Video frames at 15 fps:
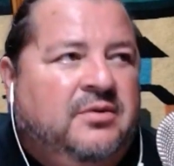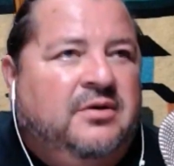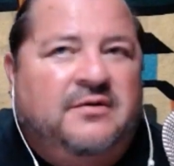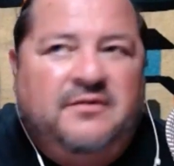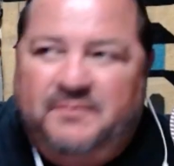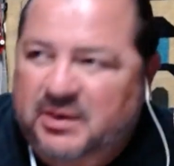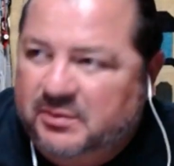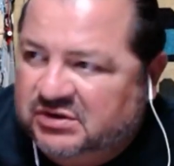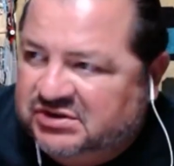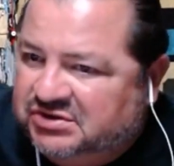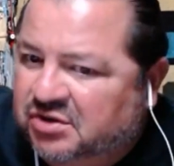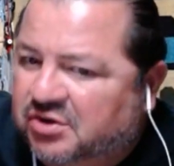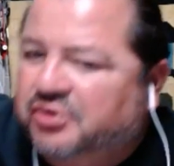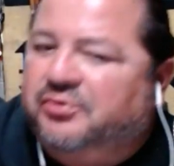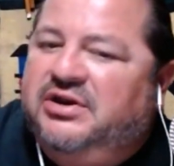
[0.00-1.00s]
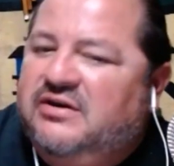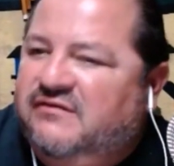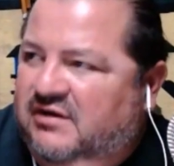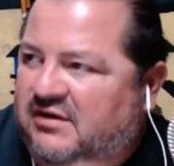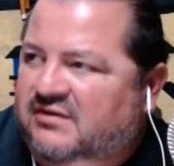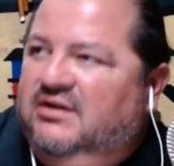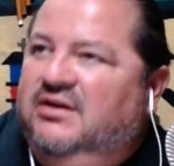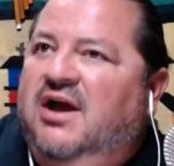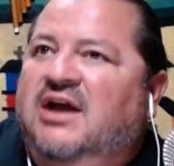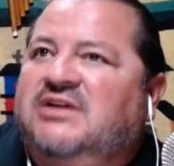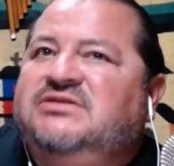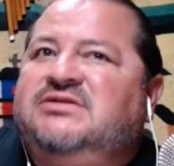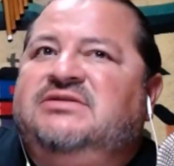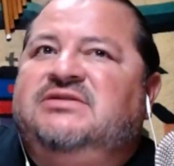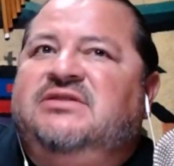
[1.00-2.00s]
and the people are still grieving the
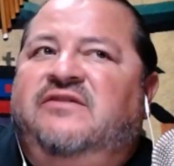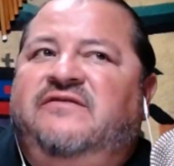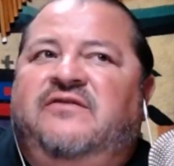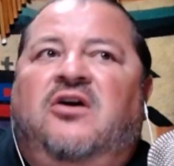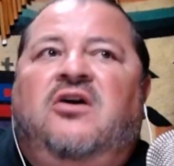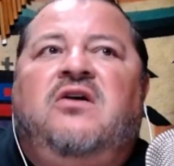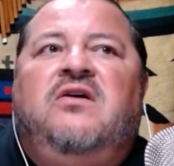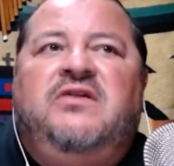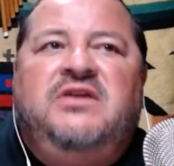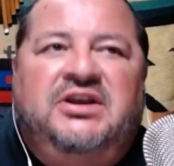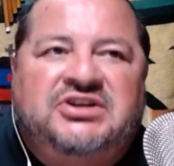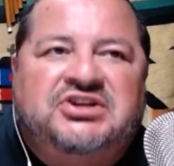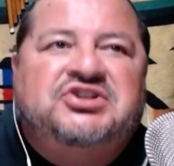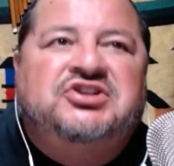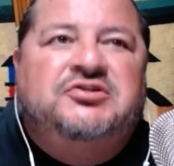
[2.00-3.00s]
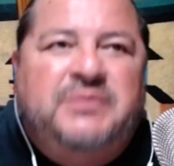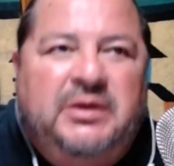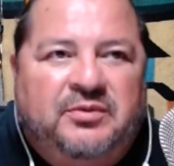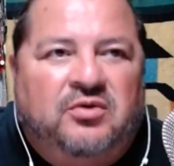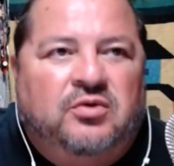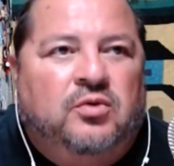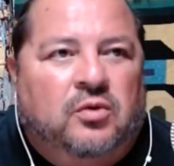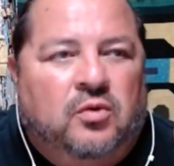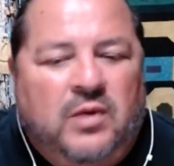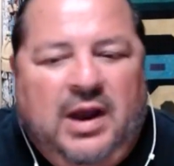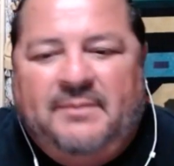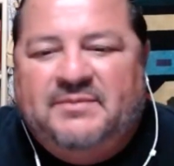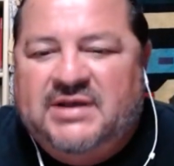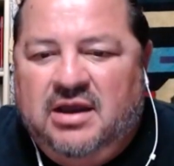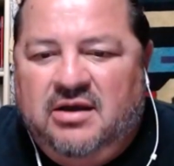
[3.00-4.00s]
losses of all the indigenous people who were
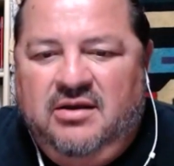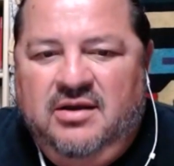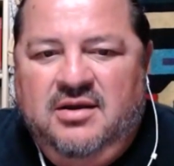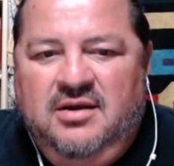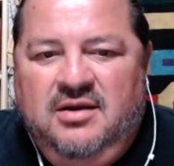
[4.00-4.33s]
wiped out